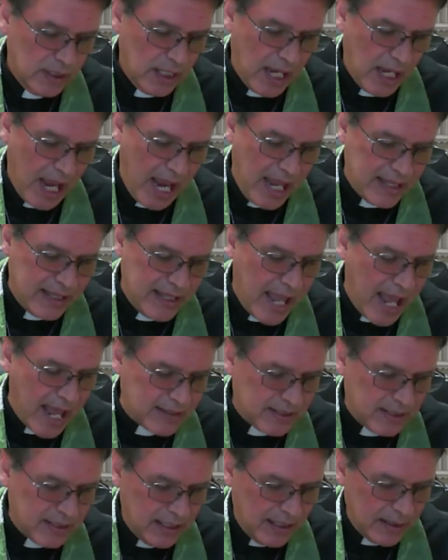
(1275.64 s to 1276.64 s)
And
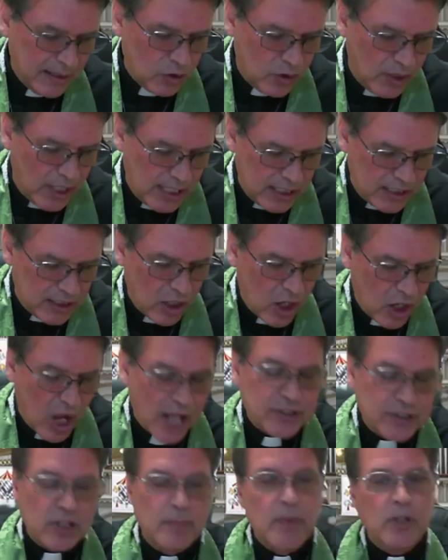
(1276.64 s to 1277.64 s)
that created in
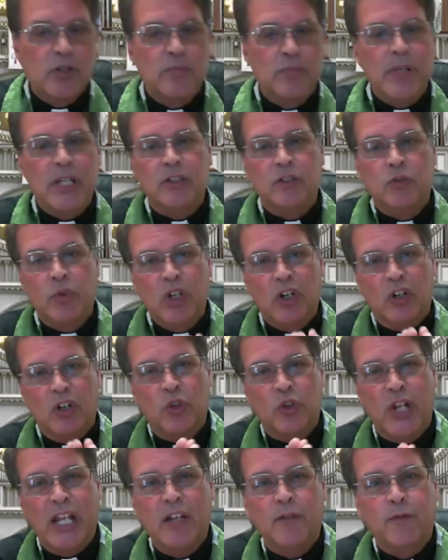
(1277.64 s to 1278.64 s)
God's image means we are
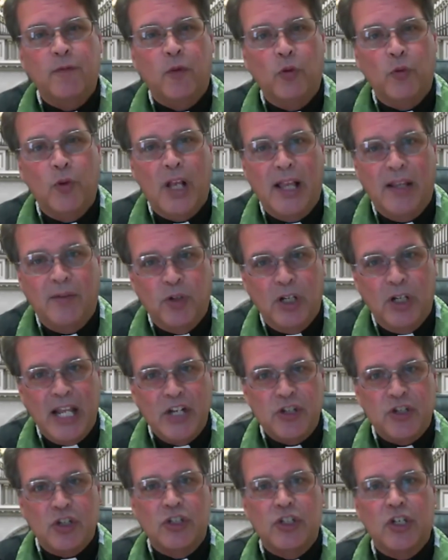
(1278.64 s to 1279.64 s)
created for
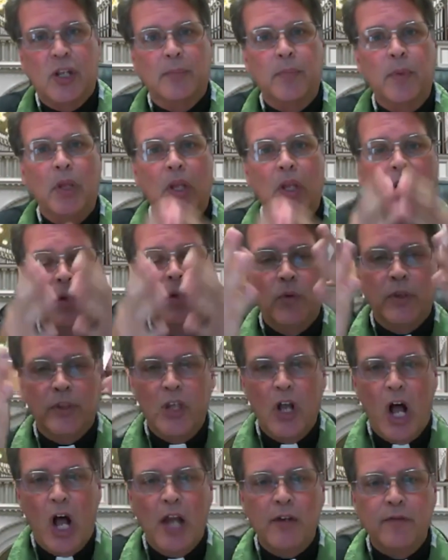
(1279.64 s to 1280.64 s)
relationship with
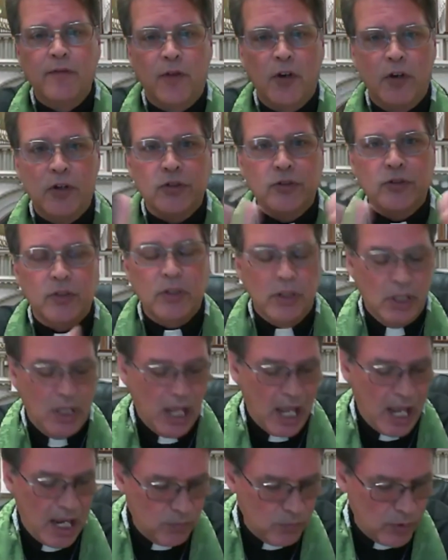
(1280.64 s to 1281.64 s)
God first
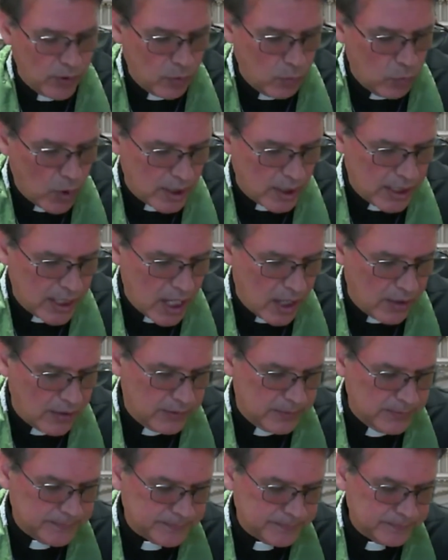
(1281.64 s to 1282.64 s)
and with one
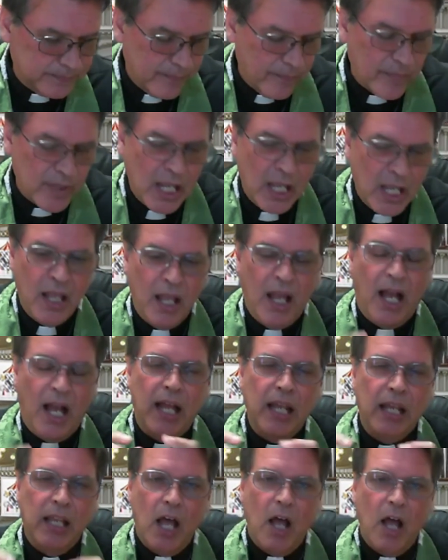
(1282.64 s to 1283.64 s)
another. I
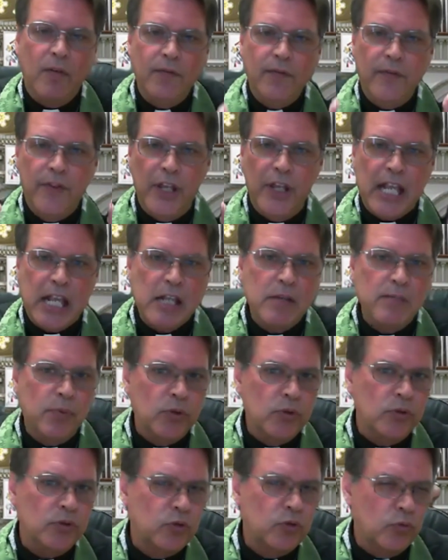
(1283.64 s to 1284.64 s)
love the
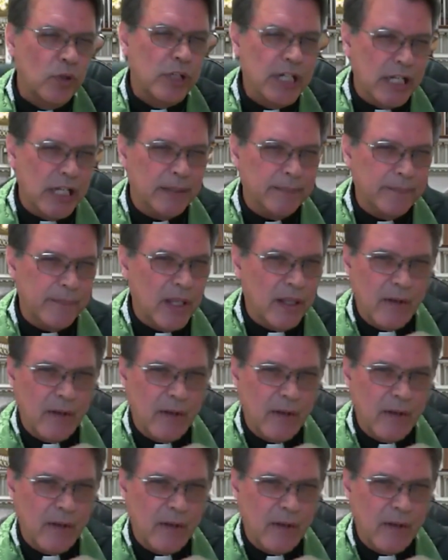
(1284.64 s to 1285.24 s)
Hebrews reading,